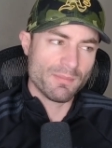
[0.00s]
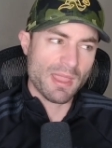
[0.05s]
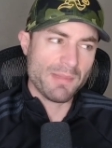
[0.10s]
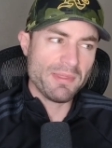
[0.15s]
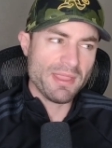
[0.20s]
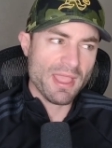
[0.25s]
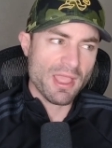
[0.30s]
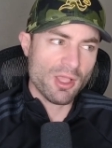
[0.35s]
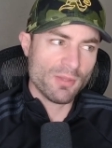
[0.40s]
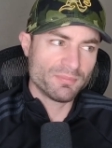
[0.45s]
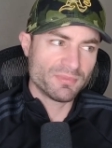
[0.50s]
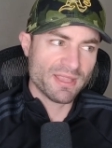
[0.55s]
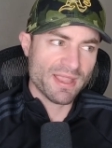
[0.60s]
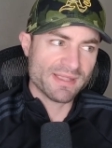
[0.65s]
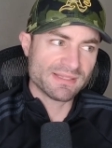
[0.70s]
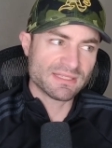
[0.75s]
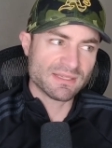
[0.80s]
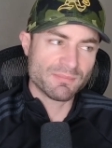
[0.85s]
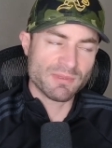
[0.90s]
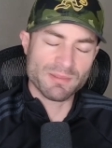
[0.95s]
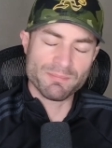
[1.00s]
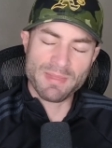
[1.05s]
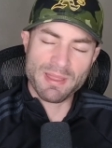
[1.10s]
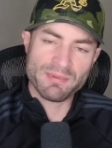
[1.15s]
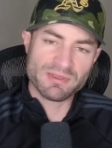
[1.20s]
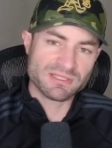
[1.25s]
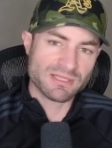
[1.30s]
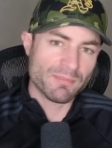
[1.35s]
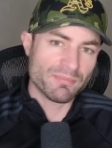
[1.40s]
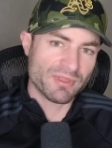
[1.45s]
maybe help desk, but
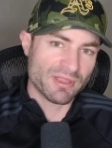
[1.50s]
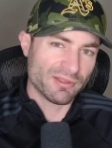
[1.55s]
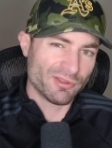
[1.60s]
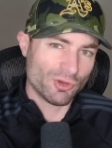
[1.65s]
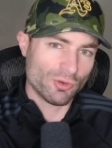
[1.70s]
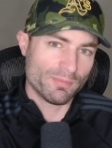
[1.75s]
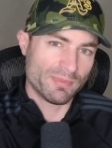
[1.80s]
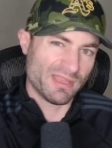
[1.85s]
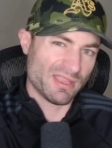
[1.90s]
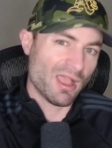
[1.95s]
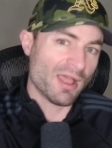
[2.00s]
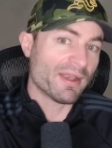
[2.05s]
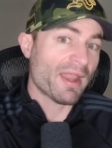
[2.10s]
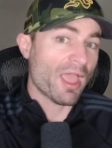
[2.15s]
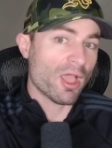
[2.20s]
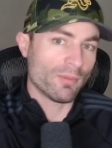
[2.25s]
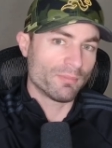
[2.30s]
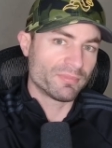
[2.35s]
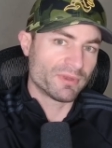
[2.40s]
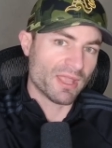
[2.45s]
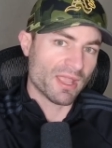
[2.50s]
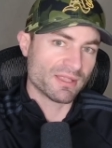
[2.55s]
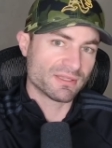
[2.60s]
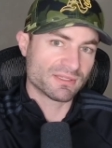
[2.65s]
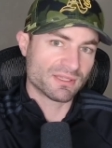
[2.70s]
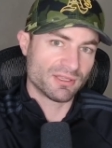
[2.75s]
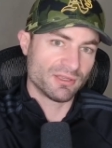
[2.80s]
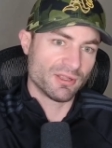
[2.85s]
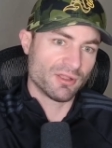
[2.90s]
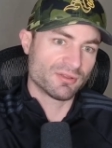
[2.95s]
maybe something a little beyond help
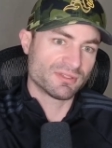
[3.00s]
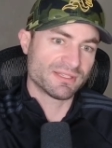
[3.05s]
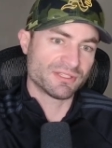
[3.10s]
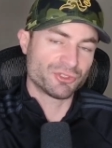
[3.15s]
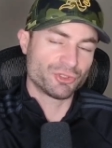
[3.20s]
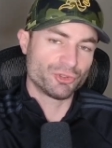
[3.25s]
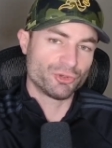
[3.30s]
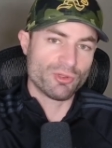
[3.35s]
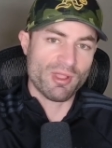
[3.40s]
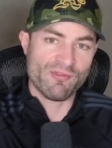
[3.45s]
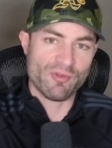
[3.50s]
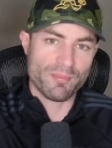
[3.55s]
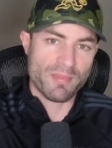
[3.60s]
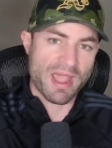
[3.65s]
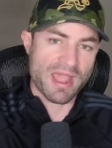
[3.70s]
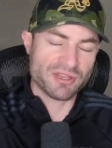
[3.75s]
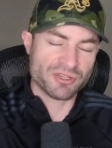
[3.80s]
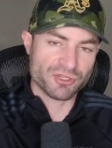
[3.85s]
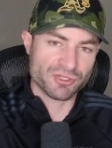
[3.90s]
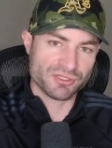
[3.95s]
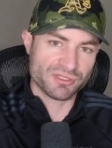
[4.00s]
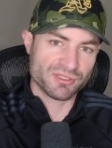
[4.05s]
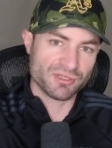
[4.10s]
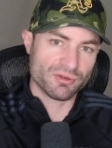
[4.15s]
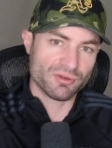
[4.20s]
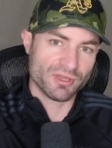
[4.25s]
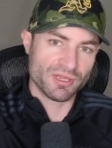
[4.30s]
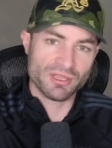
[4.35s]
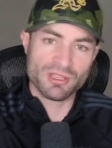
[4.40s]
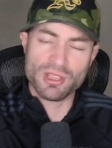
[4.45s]
desk. You know, since you do have a bachelor's
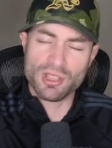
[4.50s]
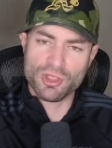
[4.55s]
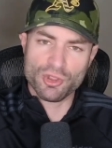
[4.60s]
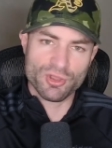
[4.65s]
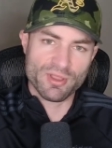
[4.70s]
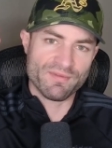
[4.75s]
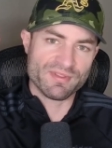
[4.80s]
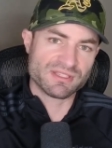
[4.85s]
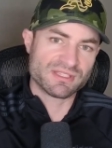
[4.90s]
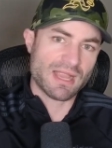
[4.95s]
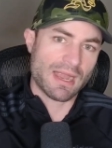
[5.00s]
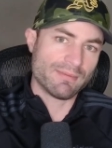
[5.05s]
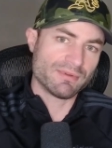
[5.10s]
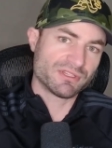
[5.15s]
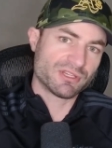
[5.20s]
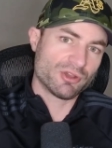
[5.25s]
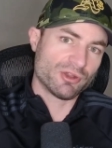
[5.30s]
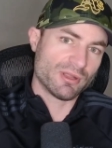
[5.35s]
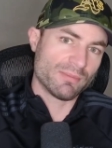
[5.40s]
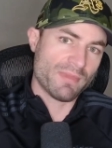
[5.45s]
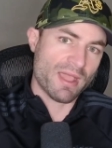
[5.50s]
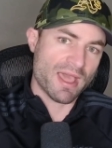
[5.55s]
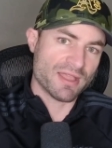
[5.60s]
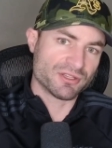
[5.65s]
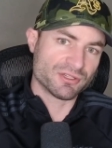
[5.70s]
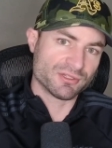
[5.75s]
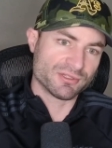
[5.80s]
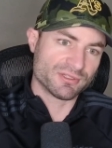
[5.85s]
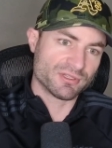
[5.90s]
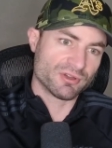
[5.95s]
degree, you have a cybersecurity
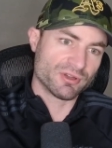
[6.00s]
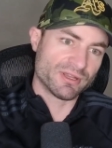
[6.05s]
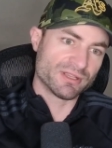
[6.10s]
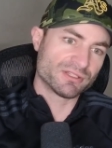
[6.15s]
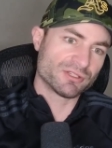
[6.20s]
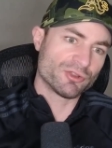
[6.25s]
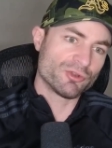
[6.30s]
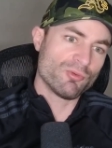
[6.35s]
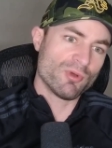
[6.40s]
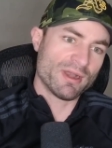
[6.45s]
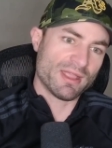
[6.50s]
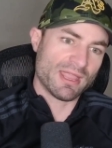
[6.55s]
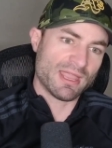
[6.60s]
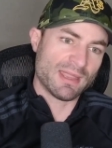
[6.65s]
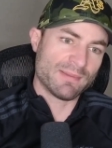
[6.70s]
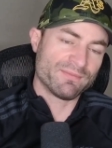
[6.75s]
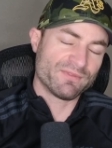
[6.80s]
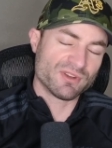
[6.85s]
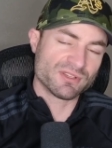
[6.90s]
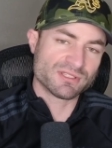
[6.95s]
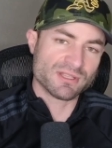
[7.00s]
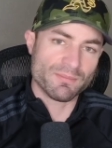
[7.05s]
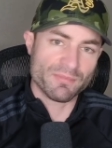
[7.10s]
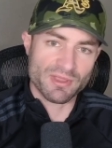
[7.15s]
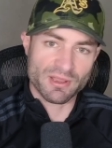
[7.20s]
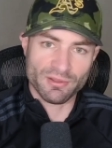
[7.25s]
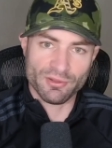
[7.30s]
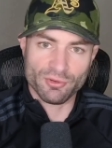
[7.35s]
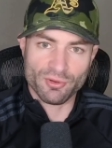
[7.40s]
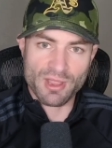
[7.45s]
bachelor's degree, so you want to aim for
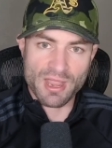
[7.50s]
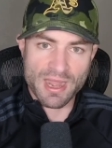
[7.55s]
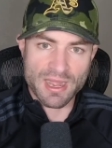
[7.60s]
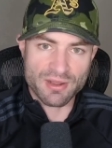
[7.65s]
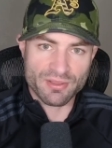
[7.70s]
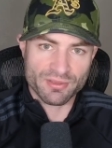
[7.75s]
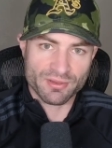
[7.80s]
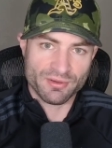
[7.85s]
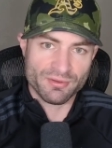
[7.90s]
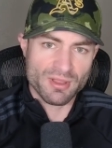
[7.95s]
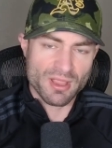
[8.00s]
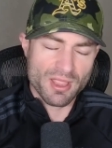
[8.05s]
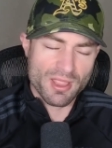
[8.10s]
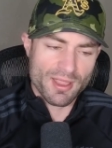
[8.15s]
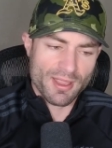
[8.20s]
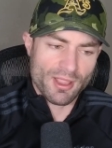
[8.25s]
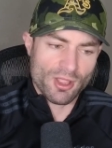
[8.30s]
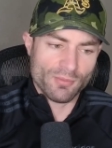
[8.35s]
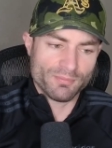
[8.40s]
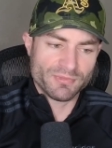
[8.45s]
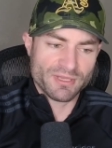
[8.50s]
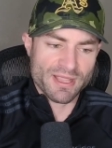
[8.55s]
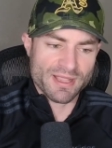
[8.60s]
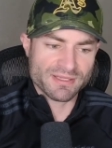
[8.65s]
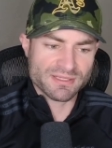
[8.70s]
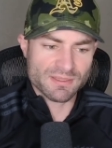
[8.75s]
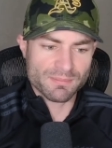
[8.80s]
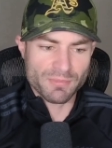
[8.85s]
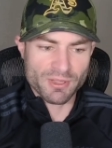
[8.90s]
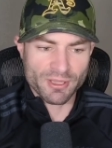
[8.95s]
something a little higher than help
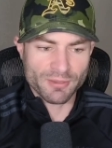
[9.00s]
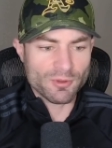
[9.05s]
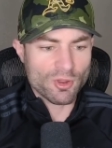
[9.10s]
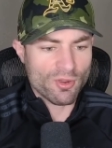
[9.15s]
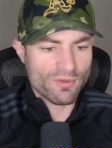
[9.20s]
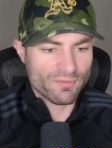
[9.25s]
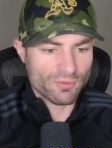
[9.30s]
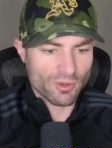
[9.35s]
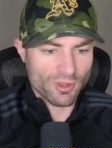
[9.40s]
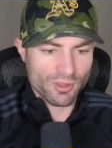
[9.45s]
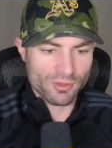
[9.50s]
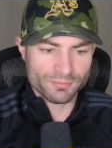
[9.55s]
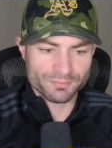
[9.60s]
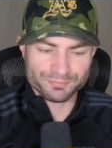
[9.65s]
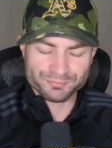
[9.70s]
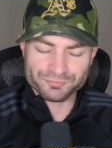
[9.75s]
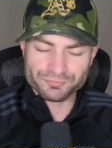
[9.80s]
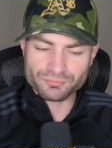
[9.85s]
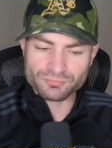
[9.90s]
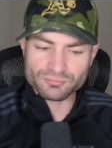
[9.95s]
desk, but overall,